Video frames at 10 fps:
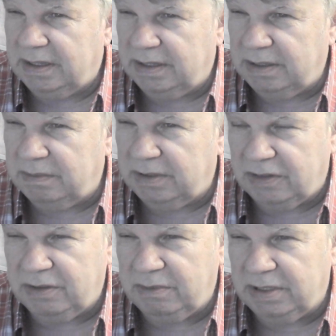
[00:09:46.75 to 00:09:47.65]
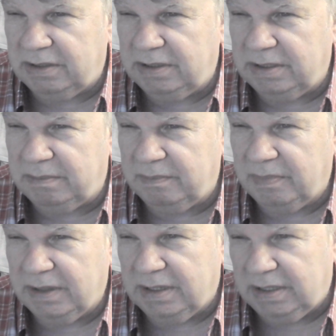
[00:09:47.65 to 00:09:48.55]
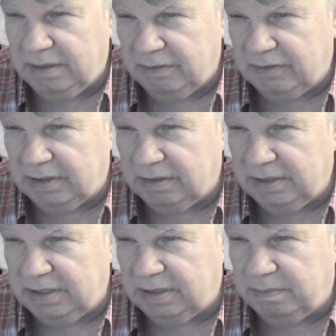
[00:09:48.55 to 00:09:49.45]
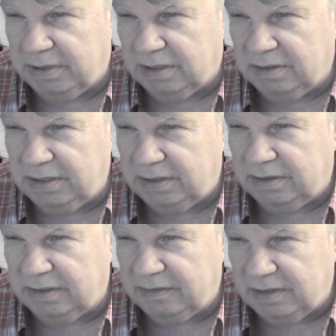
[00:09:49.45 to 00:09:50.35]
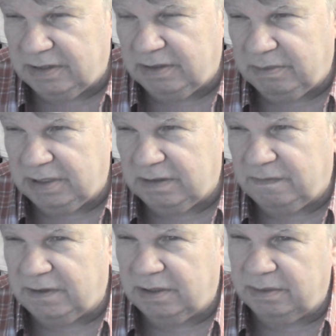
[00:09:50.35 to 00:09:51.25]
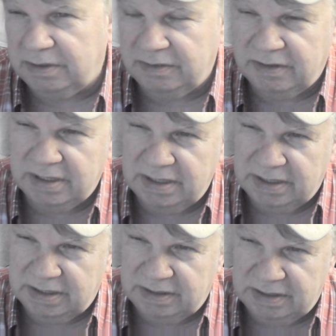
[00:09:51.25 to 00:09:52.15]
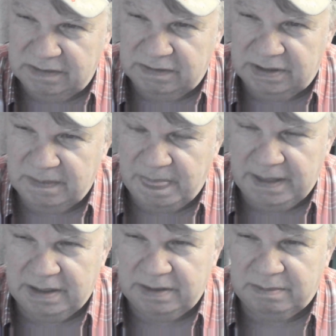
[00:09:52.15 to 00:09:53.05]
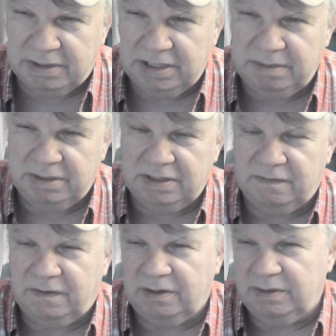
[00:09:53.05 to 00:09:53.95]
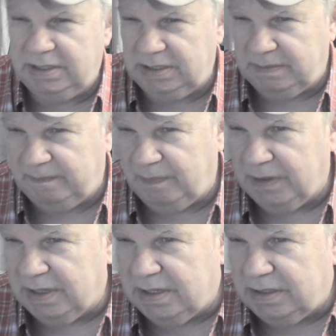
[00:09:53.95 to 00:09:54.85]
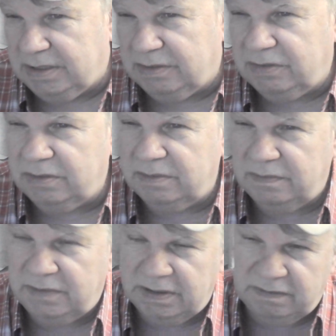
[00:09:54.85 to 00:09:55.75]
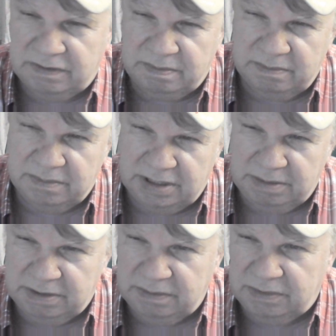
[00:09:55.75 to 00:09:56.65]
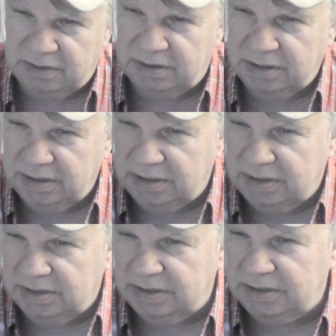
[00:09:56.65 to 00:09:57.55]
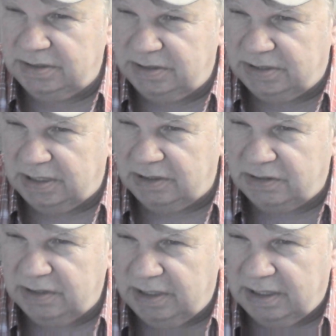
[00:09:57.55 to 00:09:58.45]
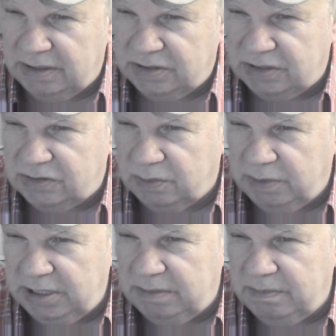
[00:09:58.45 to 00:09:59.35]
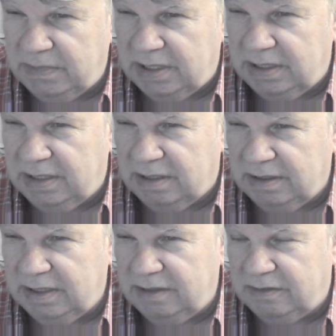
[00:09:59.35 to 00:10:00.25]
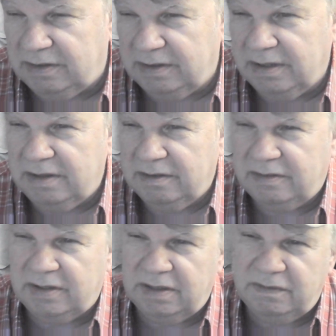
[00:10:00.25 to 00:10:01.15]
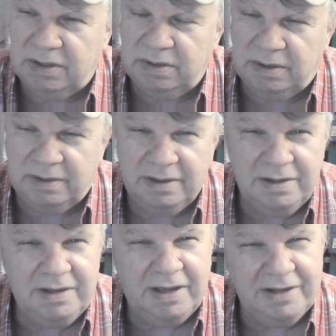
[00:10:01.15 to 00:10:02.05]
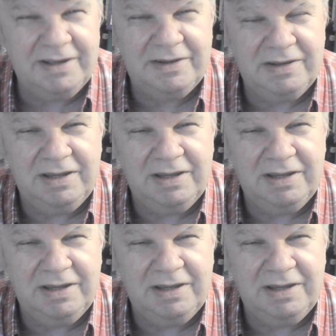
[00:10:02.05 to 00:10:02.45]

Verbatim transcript: and they were nothing without him. He was their leader, but a leader is nothing without followers, and David had the mighty men to follow him. Now, two of David's mighty men were Jesh, uh, Jeshobim and Eleazar, the son of Dodo. I like